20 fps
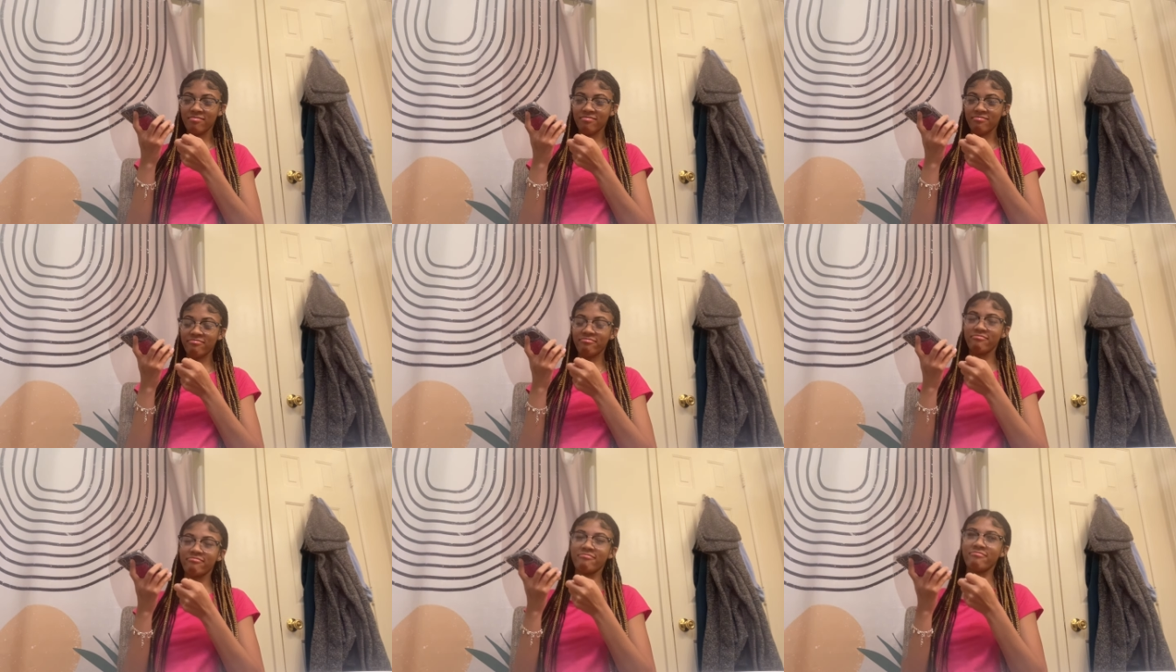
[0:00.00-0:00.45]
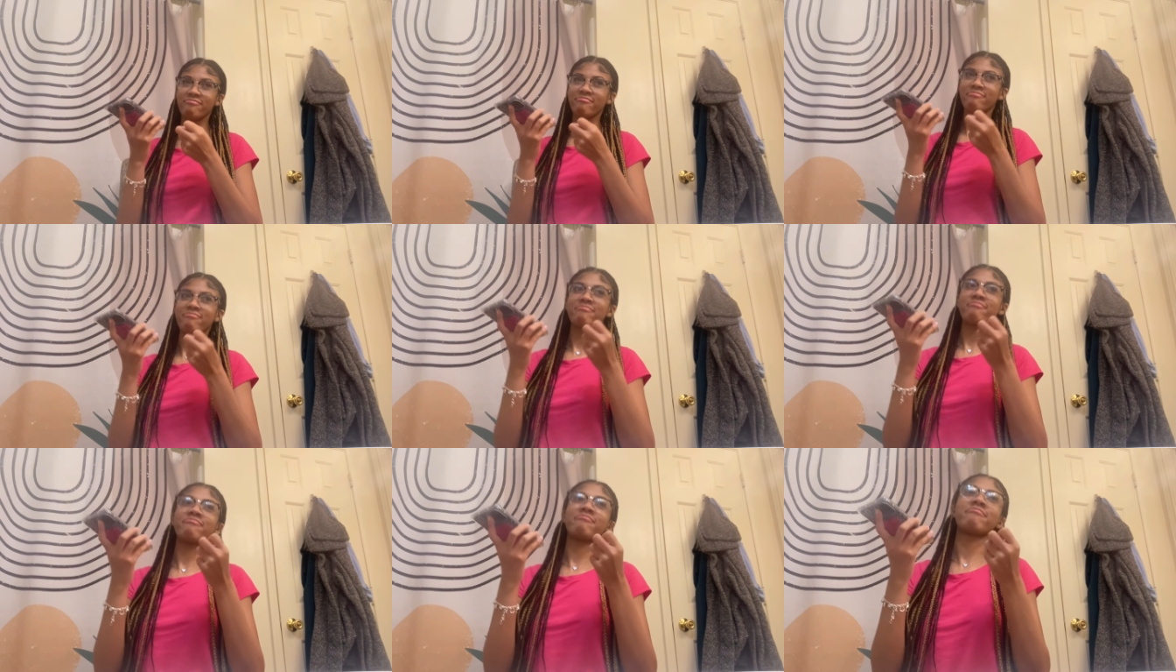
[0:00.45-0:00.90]

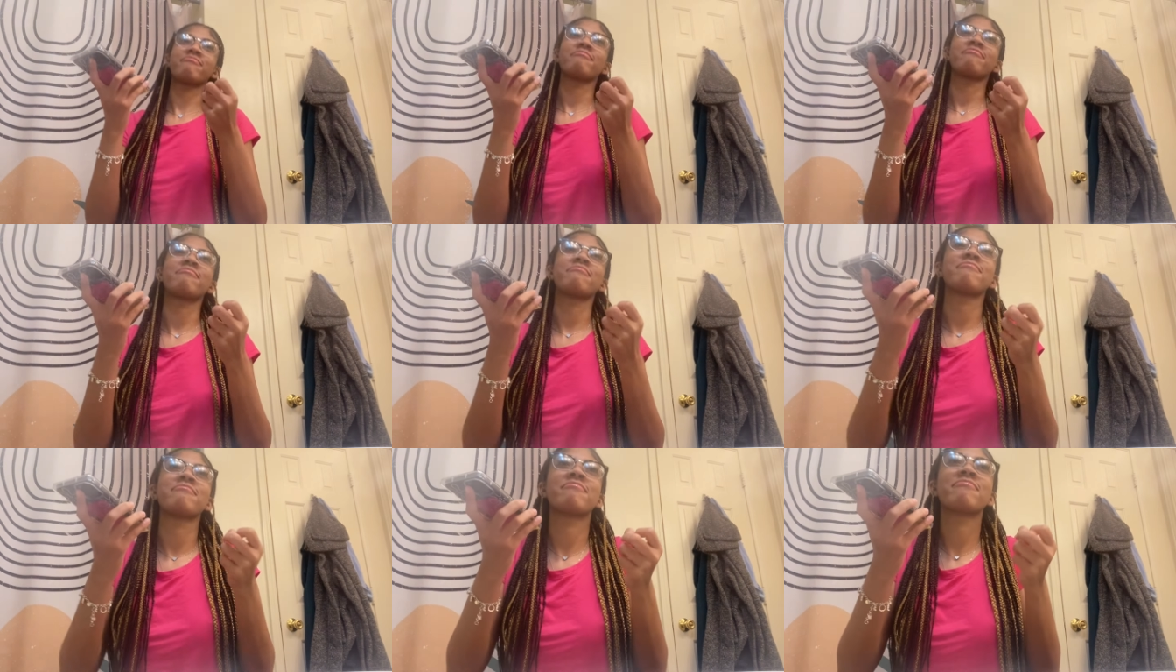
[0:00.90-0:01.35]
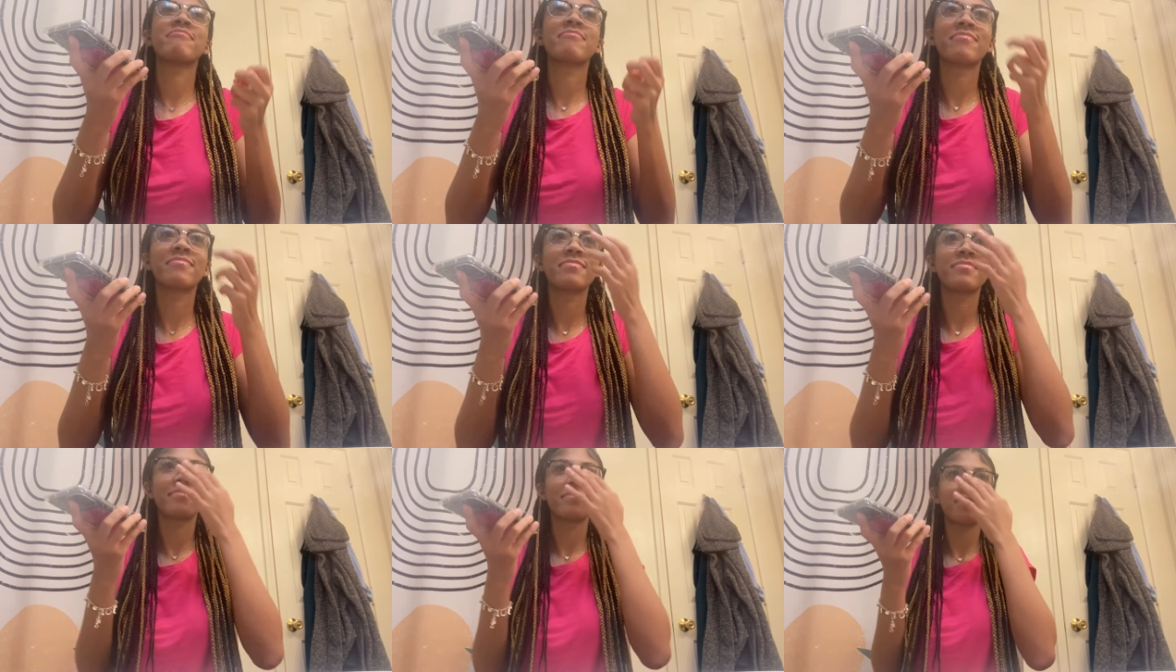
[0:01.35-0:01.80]
Mm. It was it was
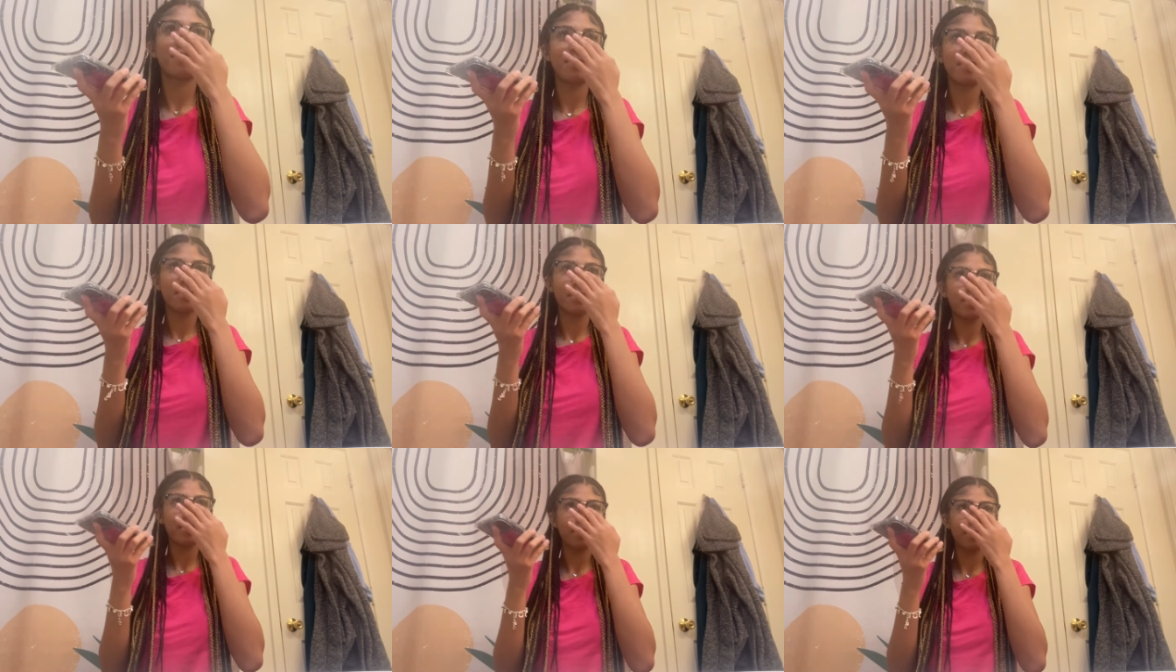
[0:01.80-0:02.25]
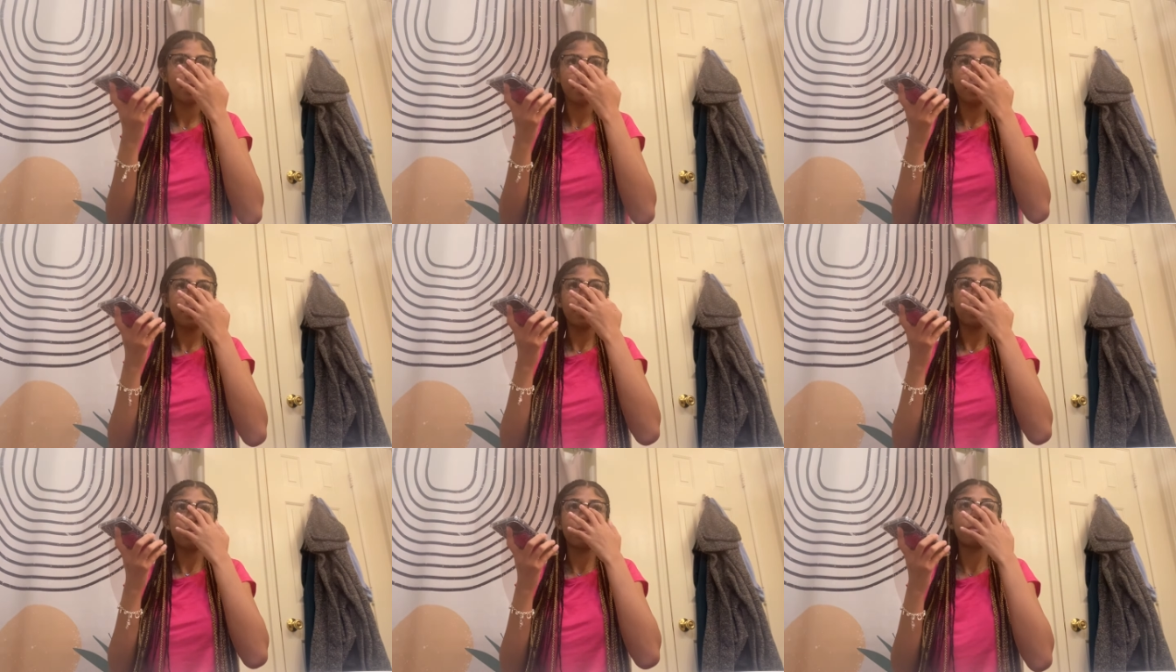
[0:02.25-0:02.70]
a TikTok that
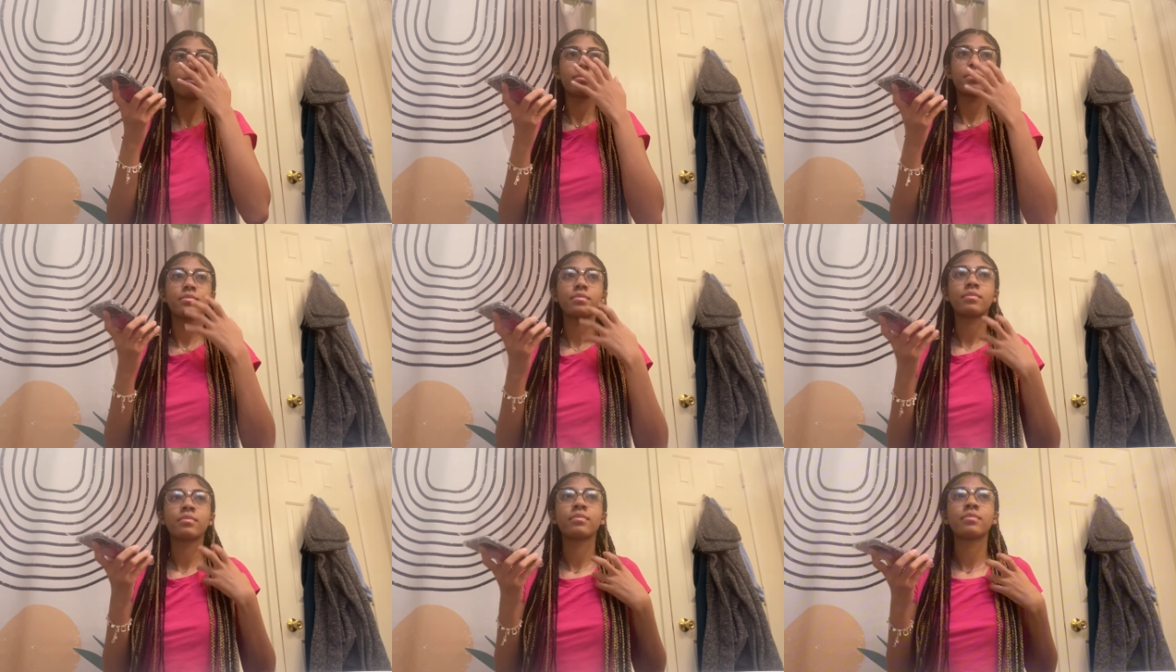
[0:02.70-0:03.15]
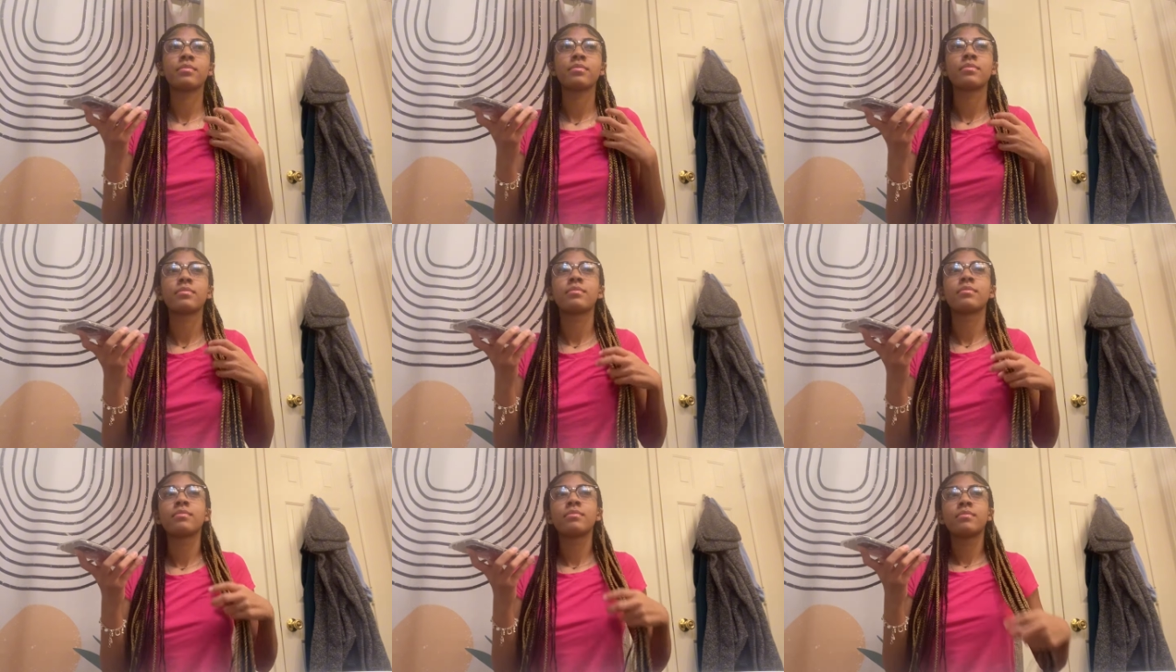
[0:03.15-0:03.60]
said best friend,
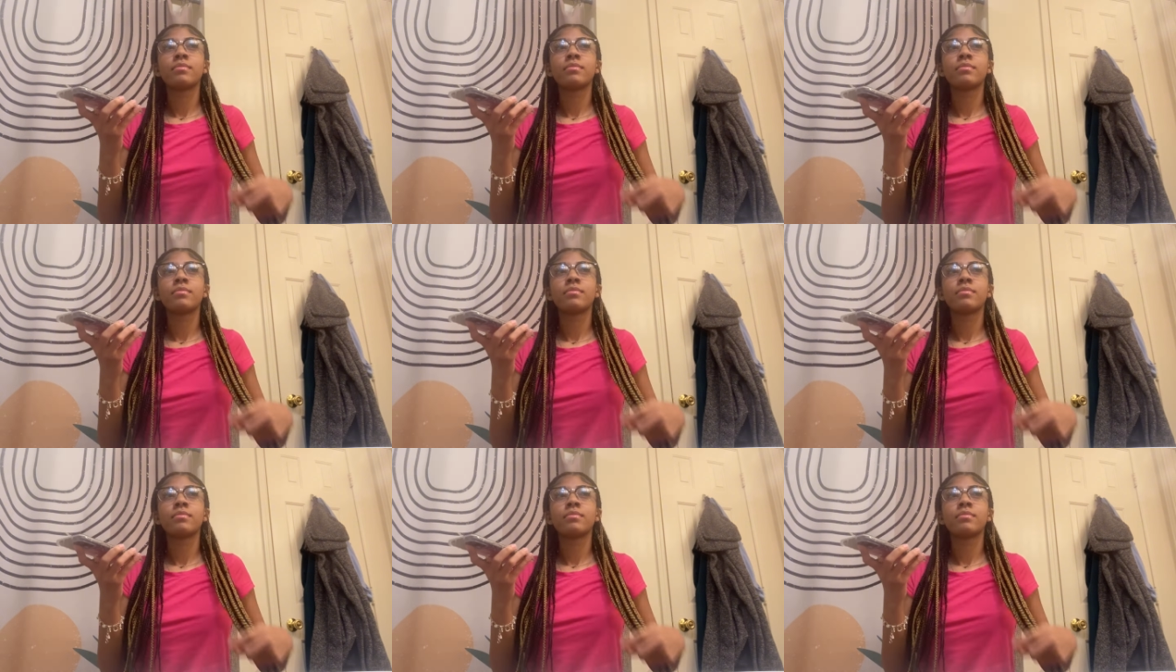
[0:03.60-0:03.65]
so